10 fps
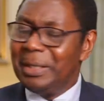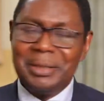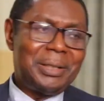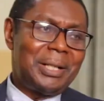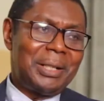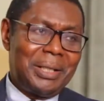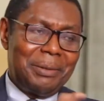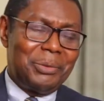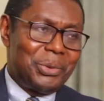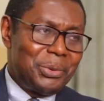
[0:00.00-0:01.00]
And then I
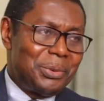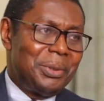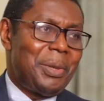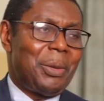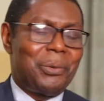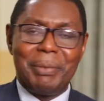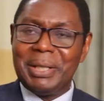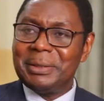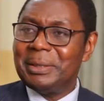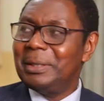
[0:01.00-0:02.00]
came to
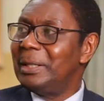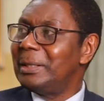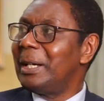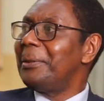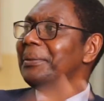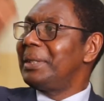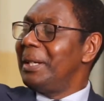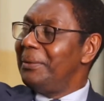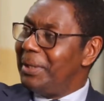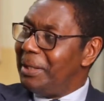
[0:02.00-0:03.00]
Kumasi and I
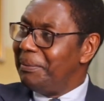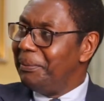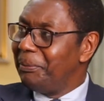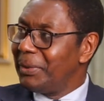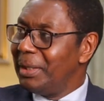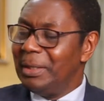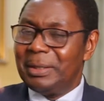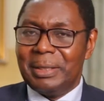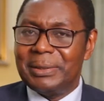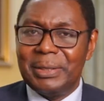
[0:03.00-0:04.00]
observed them.
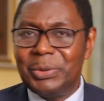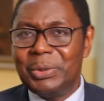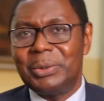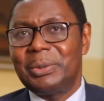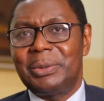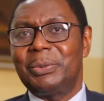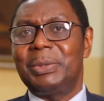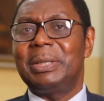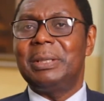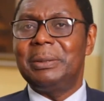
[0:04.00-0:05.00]
I said, no.
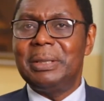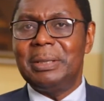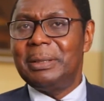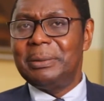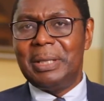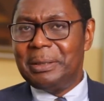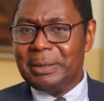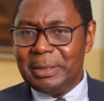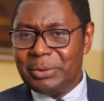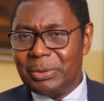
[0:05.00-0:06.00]
We need
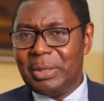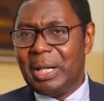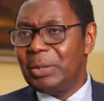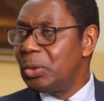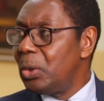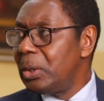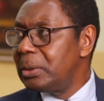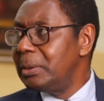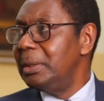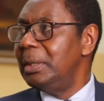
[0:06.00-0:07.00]
this is not how
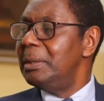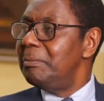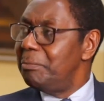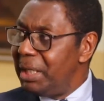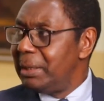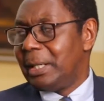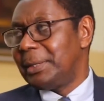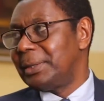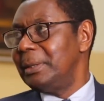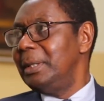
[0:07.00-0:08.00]
God made
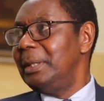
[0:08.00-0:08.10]
us.